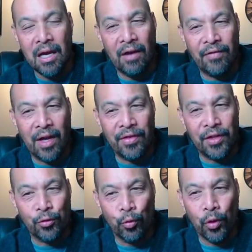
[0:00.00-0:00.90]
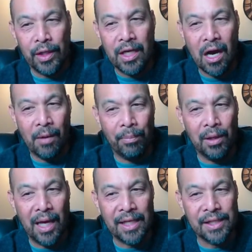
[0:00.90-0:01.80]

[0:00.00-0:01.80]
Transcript: I've got this really complex